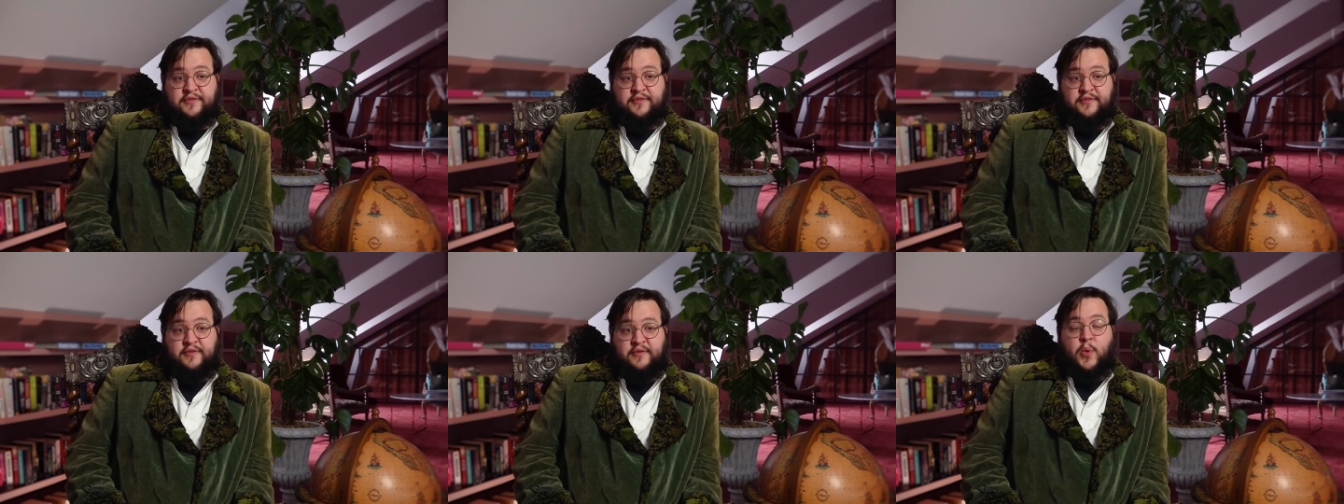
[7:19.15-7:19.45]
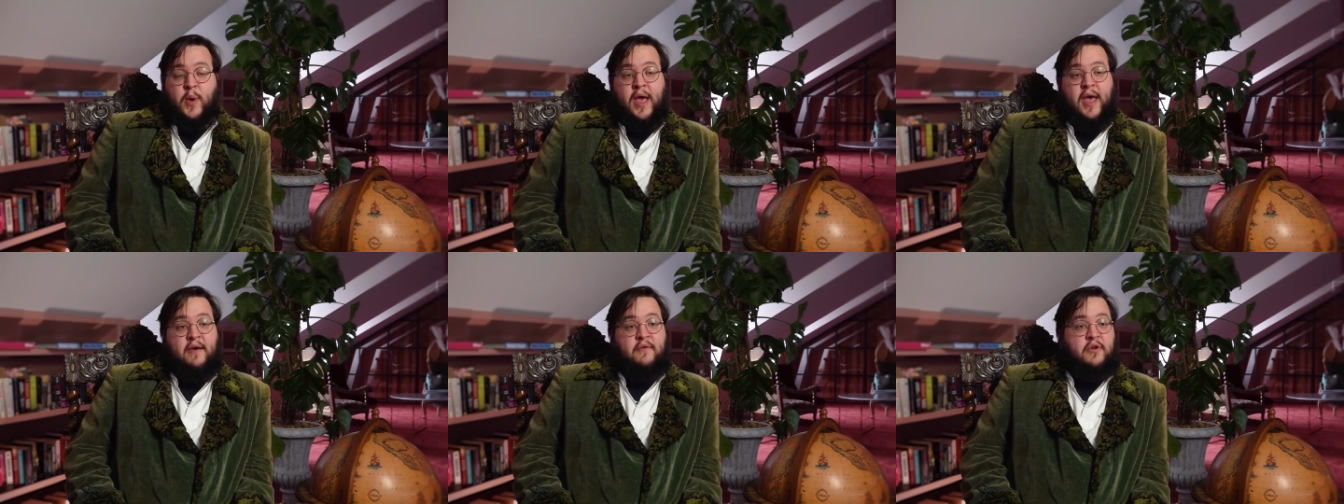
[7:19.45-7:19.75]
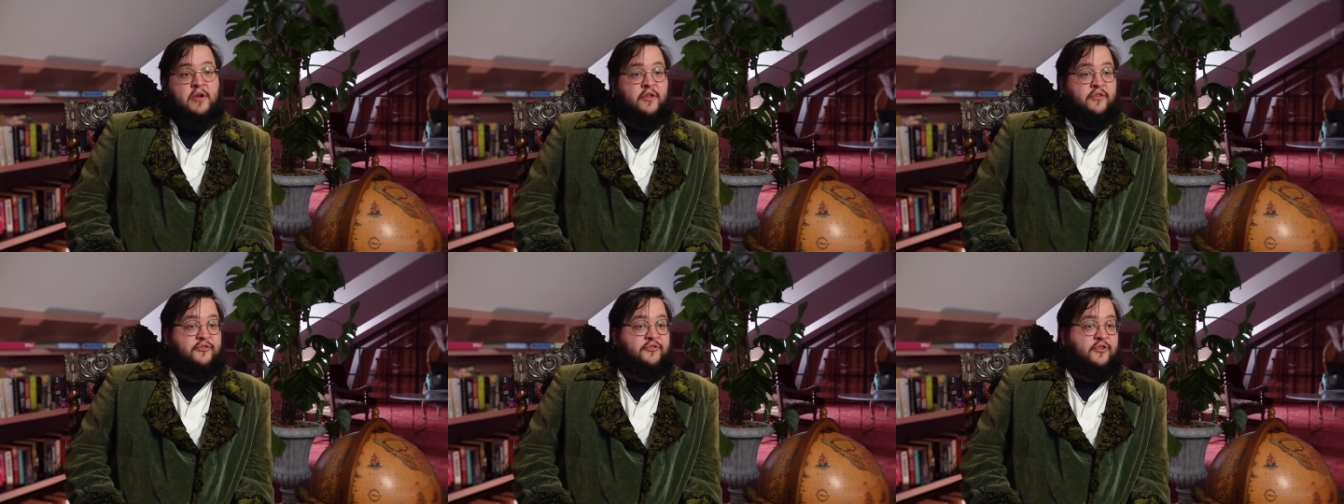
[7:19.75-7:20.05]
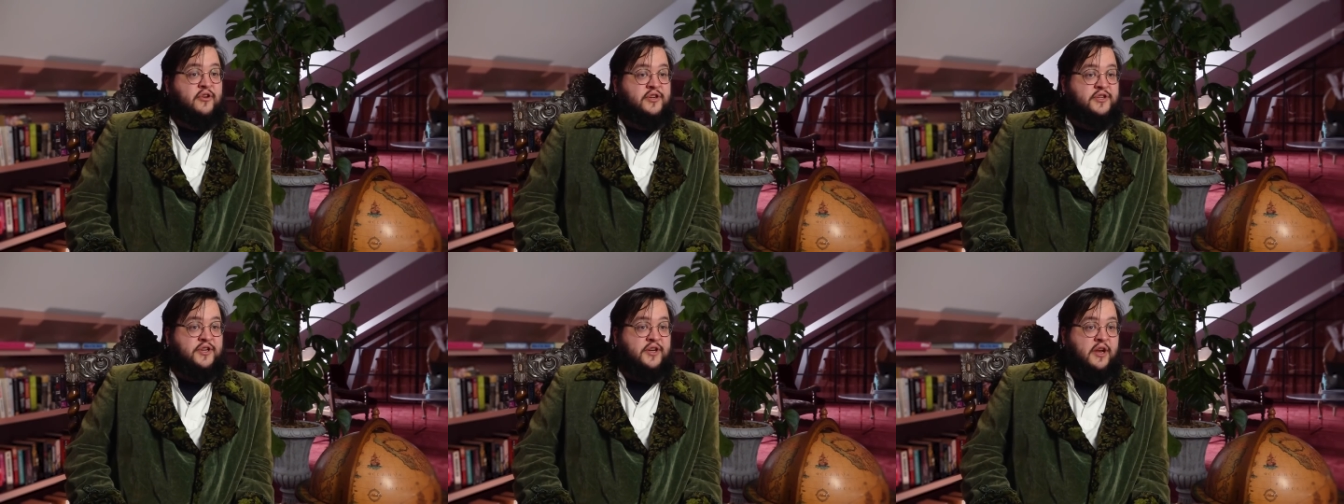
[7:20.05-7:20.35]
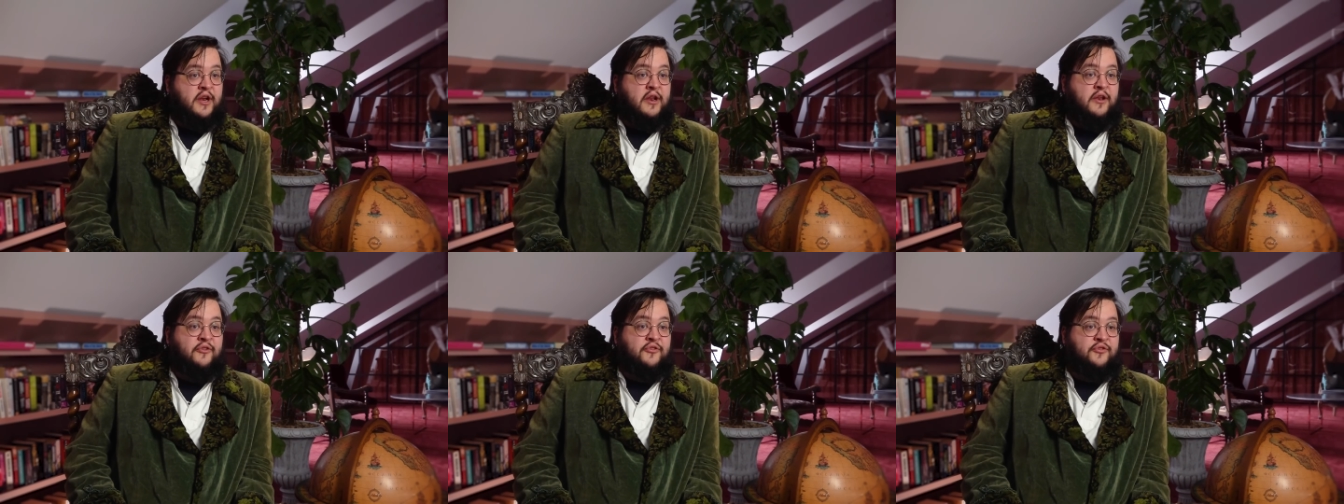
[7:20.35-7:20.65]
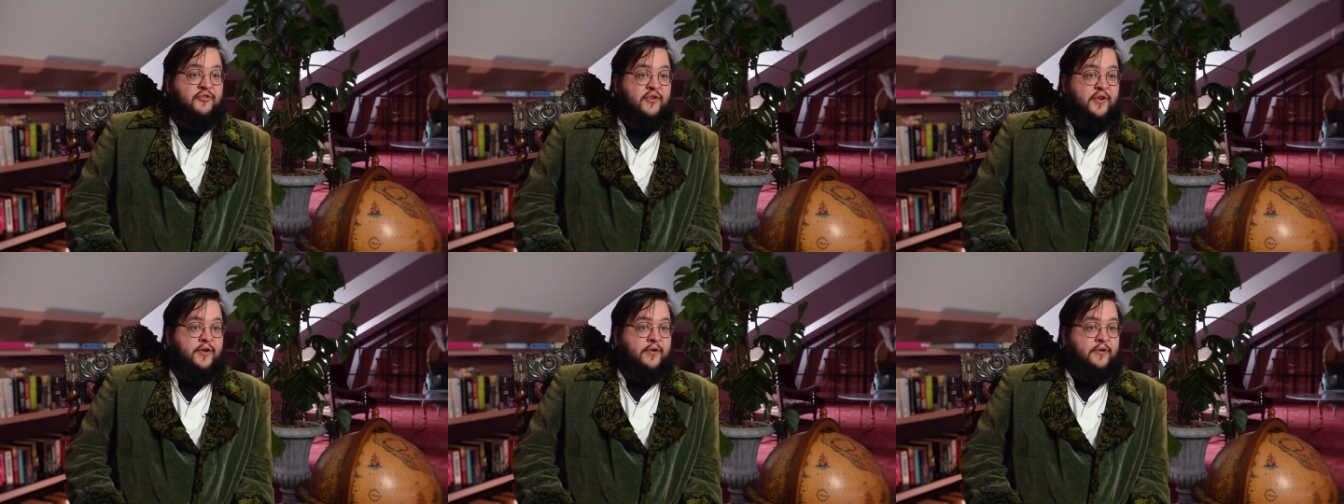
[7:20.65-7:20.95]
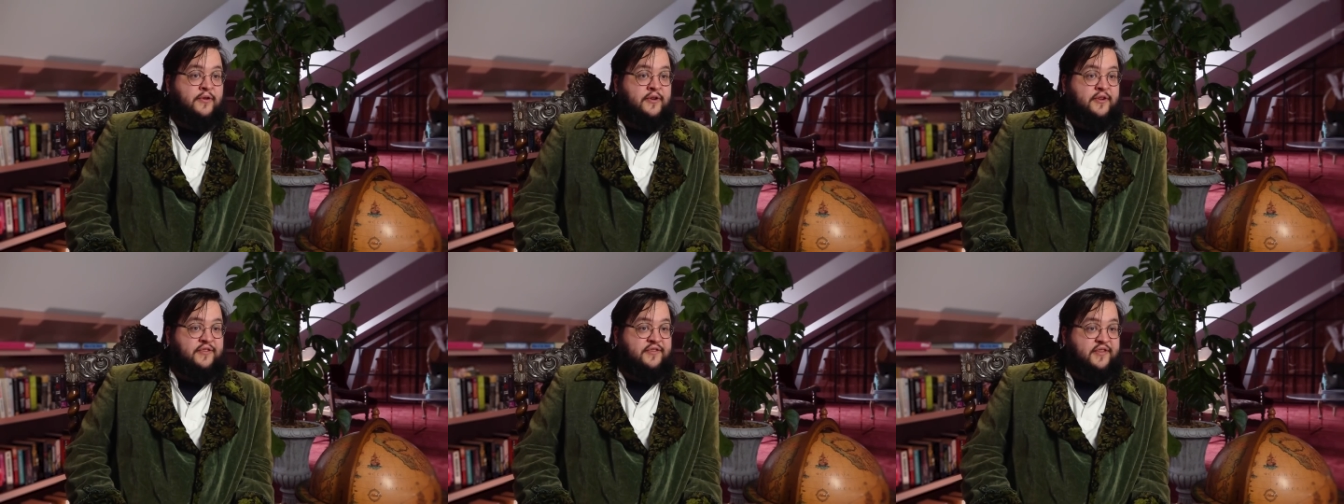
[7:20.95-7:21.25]
when you have a construction industry
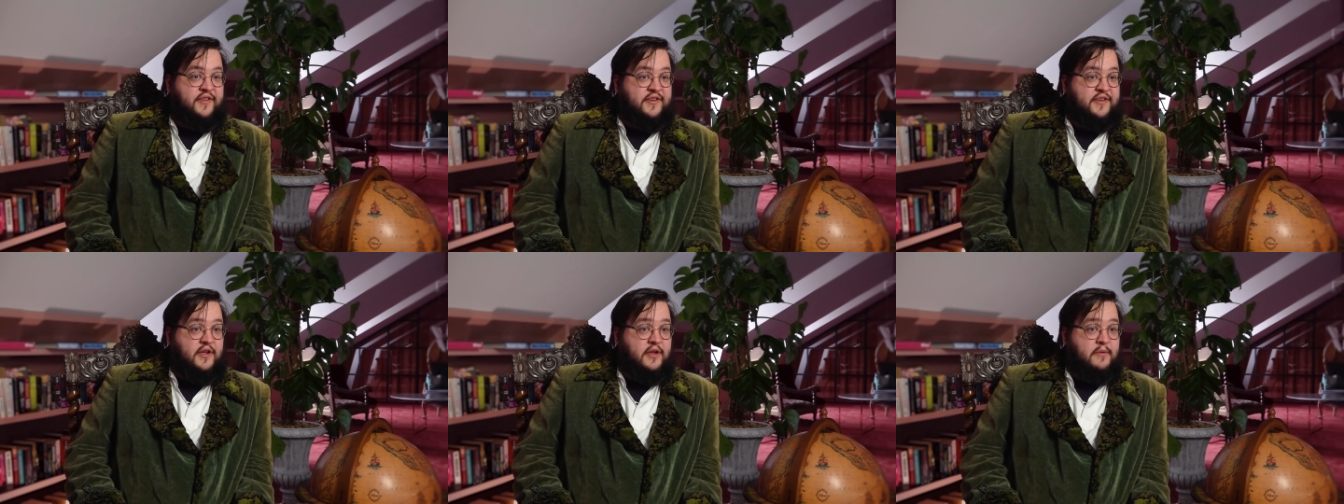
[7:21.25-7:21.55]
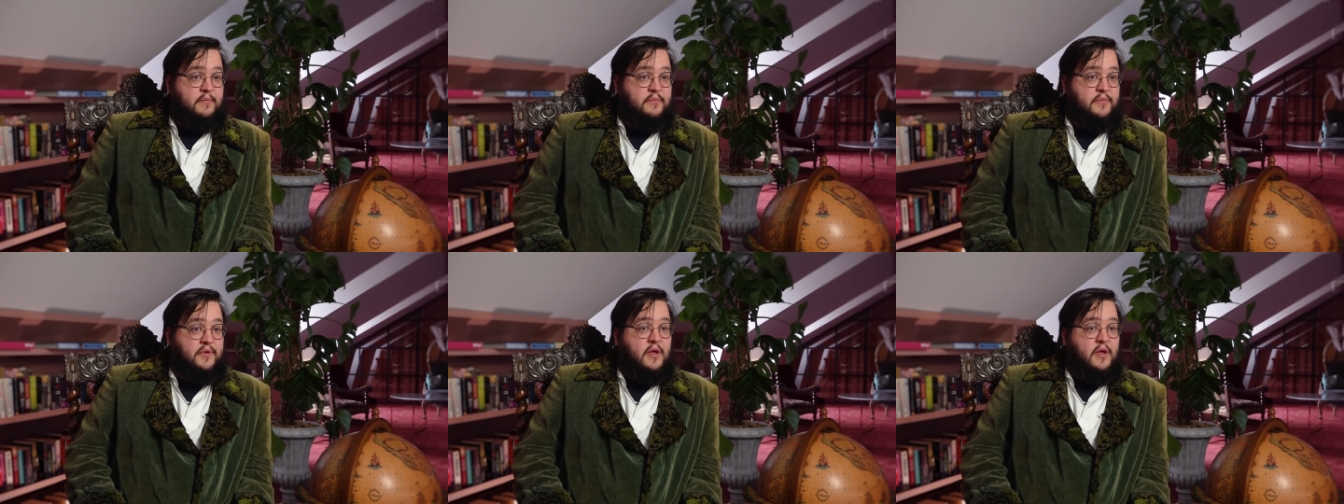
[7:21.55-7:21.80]
already set up,